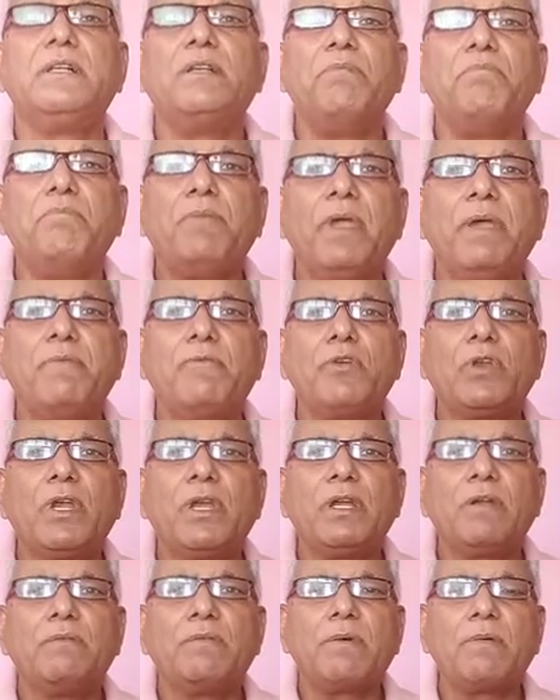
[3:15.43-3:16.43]

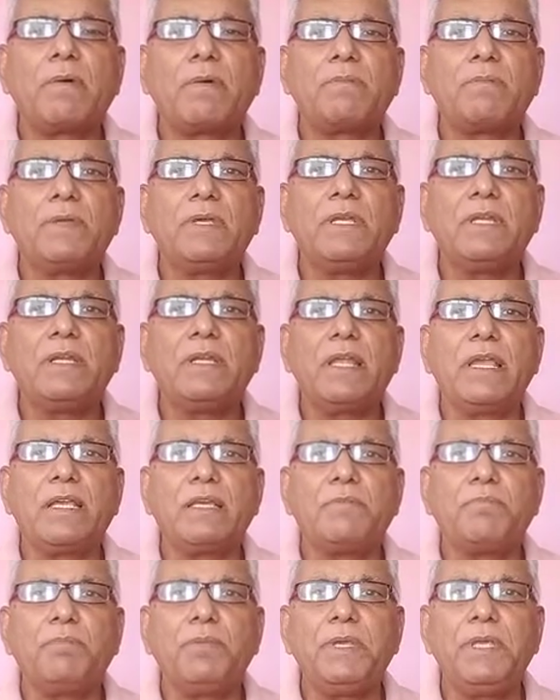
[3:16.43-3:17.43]
memorandum of appeal,
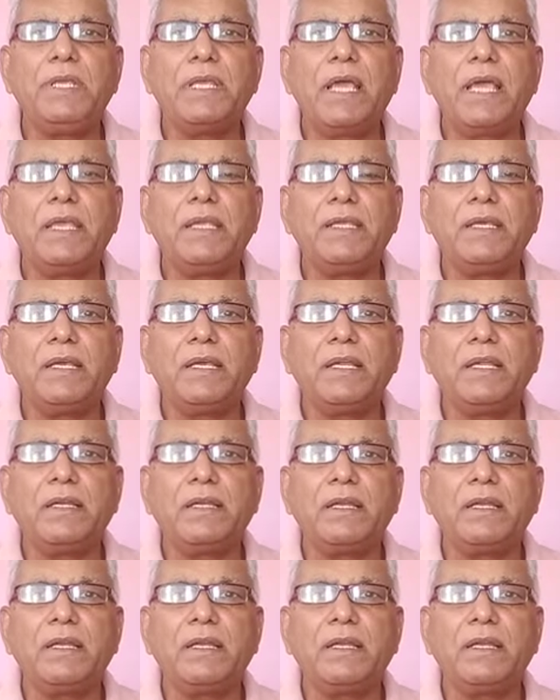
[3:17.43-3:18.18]
like PIL,